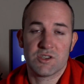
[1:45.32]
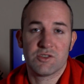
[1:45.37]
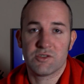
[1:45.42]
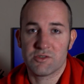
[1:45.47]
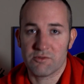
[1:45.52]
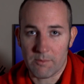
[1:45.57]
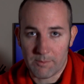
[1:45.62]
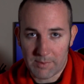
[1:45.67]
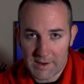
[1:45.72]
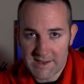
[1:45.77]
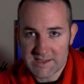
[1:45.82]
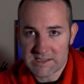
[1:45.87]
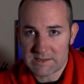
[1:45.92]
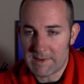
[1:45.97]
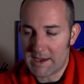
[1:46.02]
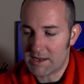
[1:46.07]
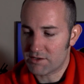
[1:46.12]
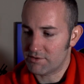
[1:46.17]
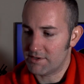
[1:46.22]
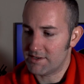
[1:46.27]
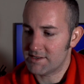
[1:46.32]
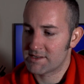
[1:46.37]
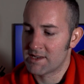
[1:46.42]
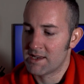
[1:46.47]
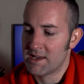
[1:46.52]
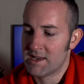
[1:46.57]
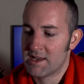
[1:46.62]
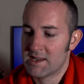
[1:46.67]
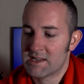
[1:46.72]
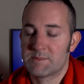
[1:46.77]
replace the batteries.
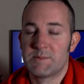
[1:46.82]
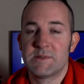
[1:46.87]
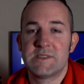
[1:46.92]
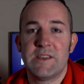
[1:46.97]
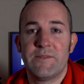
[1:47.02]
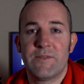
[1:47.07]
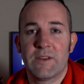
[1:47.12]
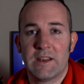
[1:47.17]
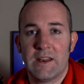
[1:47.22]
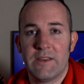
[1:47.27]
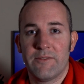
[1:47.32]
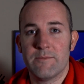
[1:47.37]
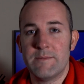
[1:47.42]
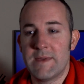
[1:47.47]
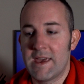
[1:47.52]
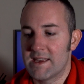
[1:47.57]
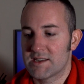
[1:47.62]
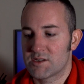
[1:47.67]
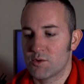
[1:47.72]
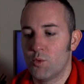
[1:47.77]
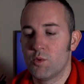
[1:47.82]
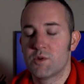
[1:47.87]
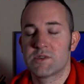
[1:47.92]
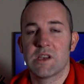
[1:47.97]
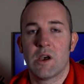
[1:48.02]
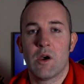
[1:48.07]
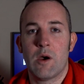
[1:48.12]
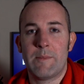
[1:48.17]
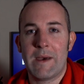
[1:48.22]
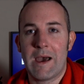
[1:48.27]
Specifically for me, it's
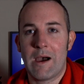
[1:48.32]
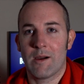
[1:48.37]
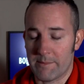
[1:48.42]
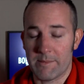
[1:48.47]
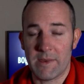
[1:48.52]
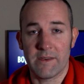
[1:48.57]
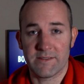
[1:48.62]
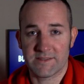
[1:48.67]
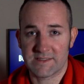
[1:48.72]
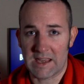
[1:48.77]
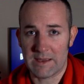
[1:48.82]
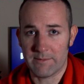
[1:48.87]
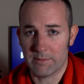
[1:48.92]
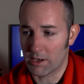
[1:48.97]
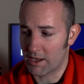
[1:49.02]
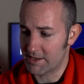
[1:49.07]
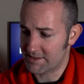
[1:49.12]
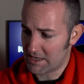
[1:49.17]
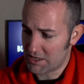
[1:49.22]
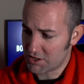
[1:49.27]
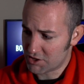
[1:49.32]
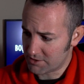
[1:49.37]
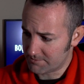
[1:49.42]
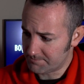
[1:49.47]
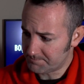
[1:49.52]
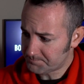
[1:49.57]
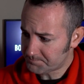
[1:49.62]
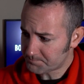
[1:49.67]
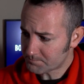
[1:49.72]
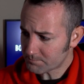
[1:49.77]
also about a bit of
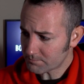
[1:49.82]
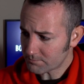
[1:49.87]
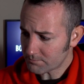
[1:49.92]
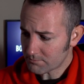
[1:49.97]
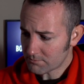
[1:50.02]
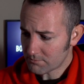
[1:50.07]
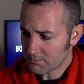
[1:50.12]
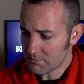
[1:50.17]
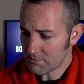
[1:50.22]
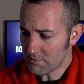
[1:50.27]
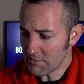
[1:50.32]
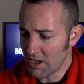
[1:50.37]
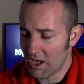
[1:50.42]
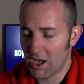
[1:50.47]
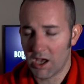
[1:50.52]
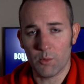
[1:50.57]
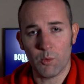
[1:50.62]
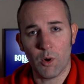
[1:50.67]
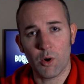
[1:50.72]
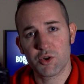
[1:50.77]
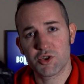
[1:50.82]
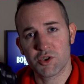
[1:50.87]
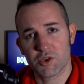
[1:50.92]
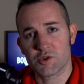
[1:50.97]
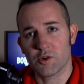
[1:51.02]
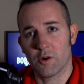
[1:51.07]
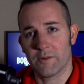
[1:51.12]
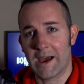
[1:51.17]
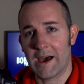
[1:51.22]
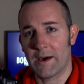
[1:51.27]
stabilization whilst you're
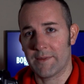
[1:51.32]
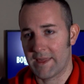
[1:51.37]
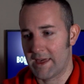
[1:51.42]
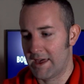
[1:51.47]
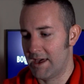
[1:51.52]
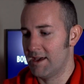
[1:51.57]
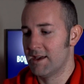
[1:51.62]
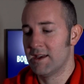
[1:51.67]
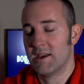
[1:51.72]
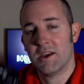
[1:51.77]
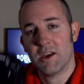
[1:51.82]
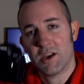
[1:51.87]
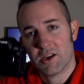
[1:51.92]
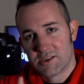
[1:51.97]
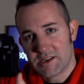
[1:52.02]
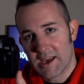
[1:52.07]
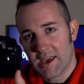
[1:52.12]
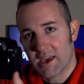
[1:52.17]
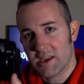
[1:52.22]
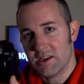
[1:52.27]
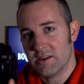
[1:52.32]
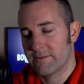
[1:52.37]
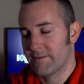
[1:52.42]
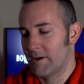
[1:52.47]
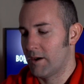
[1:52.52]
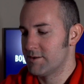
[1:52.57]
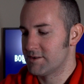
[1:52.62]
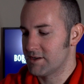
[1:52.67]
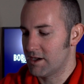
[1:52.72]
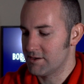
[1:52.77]
sort of out there taking your
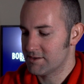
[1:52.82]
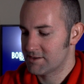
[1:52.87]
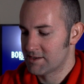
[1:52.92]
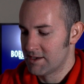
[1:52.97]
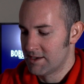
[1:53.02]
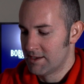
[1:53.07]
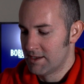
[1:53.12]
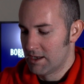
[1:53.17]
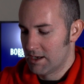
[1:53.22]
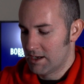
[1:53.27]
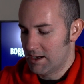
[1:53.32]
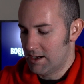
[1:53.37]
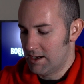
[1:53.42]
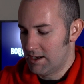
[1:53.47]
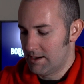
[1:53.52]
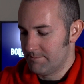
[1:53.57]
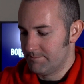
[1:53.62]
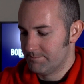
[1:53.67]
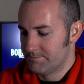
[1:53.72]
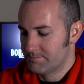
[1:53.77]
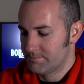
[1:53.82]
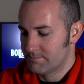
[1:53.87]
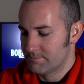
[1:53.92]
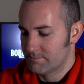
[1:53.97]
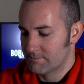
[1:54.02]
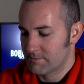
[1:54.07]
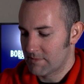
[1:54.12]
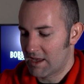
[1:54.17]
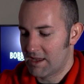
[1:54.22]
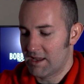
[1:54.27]
photos.
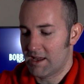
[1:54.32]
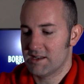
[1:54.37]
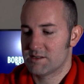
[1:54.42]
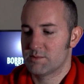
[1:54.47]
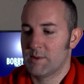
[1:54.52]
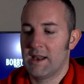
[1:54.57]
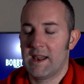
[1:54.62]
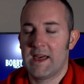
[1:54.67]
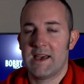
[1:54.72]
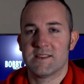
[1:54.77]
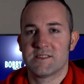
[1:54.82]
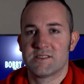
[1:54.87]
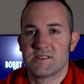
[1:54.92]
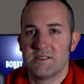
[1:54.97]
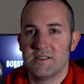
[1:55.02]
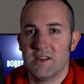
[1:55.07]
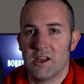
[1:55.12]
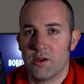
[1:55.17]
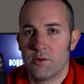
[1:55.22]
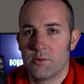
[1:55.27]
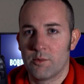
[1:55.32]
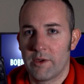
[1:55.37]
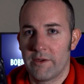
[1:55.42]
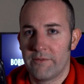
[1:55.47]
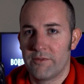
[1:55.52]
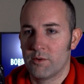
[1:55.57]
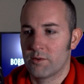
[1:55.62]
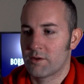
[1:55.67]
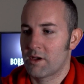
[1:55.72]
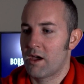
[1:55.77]
As well as,
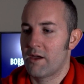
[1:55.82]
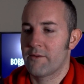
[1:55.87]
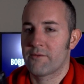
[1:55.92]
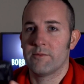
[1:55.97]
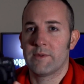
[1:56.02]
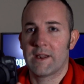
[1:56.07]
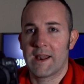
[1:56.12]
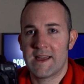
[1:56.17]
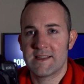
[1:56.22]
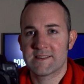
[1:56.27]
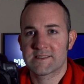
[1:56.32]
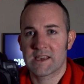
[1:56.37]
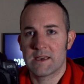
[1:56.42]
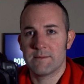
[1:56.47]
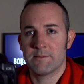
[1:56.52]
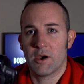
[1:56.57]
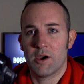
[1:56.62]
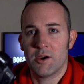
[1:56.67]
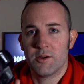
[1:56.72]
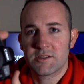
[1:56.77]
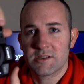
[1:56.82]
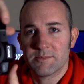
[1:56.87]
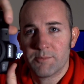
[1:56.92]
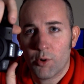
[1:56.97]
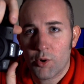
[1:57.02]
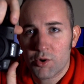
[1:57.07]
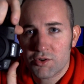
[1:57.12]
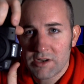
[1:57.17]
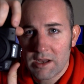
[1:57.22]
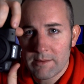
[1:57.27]
if you're going from the landscape mode to
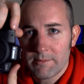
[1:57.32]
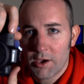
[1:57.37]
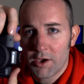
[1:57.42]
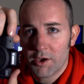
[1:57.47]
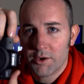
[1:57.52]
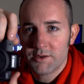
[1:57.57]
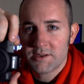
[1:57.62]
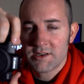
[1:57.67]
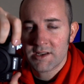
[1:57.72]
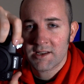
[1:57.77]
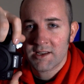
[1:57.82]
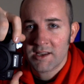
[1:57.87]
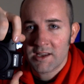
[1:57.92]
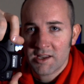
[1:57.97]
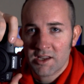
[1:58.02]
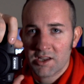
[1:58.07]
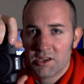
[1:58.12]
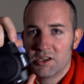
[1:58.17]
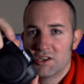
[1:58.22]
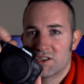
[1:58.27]
portrait mode, you